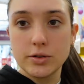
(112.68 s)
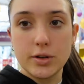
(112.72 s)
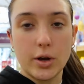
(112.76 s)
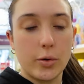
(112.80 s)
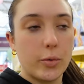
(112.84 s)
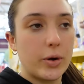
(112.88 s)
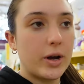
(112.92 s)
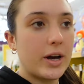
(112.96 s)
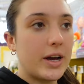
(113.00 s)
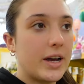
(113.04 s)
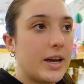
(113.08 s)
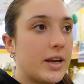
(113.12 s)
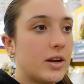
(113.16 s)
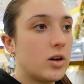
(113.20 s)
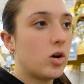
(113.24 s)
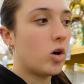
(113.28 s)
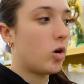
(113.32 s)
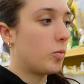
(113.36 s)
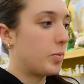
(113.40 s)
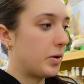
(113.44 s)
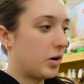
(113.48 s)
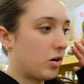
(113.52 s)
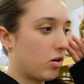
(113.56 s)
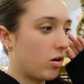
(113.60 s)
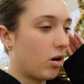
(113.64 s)
So we are in
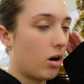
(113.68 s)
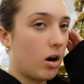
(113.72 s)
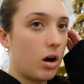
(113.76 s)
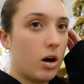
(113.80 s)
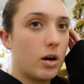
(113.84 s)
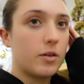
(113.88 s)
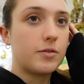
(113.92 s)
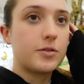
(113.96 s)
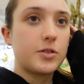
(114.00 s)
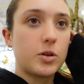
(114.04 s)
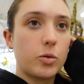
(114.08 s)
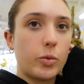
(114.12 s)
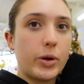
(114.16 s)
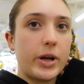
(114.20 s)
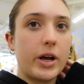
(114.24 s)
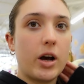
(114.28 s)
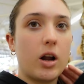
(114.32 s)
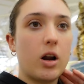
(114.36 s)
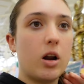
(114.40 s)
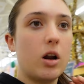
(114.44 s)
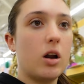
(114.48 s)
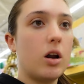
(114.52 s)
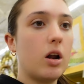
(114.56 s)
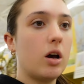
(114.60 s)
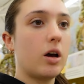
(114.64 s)
Hobbycraft. We are
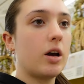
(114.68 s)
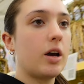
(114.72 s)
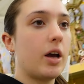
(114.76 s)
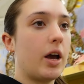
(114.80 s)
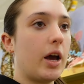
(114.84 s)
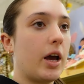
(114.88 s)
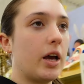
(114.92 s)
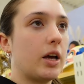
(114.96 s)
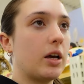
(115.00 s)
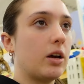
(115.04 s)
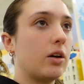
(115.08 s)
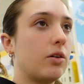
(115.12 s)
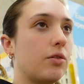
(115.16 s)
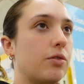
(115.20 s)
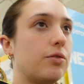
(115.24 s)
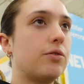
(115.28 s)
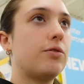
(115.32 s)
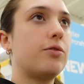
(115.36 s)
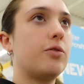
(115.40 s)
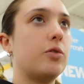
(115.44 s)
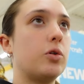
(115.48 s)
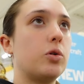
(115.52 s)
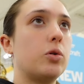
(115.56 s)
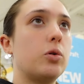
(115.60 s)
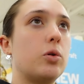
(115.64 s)
looking
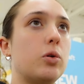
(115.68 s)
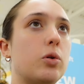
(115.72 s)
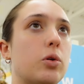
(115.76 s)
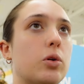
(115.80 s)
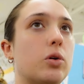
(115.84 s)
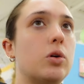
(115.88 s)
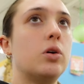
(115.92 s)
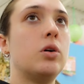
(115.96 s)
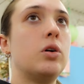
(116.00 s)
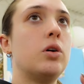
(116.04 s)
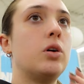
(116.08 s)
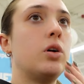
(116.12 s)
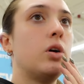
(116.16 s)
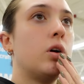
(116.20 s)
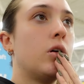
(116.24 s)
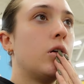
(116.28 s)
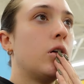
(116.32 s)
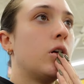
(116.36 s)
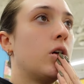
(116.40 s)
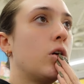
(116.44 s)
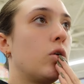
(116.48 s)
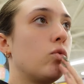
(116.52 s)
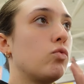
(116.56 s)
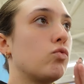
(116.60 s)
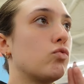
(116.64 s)
for
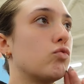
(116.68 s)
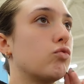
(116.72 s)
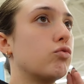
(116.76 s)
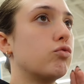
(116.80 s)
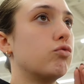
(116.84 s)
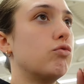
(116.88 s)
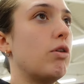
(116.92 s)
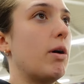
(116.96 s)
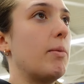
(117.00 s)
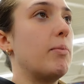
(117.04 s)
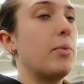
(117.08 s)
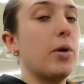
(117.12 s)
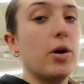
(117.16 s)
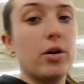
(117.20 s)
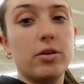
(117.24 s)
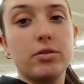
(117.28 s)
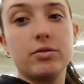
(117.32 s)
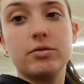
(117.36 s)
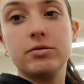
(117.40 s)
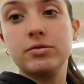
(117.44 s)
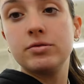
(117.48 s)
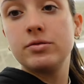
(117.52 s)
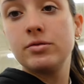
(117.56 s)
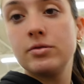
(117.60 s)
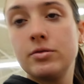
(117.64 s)
ribbon
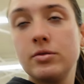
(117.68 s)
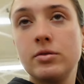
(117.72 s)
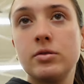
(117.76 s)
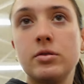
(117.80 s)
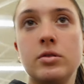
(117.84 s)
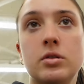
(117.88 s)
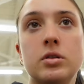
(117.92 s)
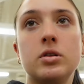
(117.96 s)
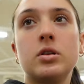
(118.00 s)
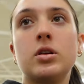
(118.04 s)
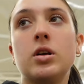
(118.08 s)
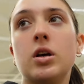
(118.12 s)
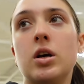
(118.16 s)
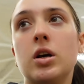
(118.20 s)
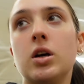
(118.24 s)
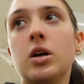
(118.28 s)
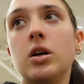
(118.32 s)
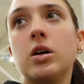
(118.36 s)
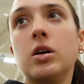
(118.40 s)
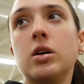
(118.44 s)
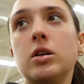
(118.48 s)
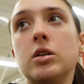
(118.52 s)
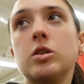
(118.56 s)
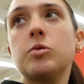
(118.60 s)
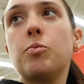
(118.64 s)

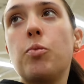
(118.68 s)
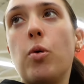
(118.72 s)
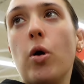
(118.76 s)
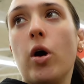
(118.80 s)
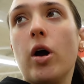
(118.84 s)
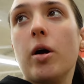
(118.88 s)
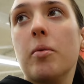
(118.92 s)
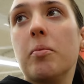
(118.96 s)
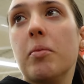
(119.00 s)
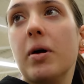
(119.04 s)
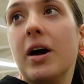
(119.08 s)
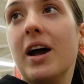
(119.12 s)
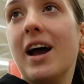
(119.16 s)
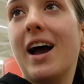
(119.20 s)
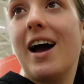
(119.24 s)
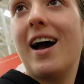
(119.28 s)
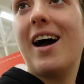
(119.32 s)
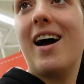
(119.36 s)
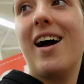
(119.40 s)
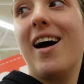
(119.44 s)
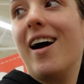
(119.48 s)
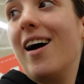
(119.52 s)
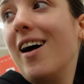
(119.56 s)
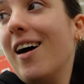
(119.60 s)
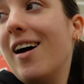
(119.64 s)
to put in my
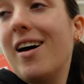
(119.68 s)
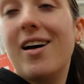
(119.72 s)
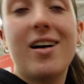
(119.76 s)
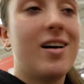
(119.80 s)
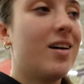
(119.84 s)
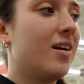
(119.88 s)
hair.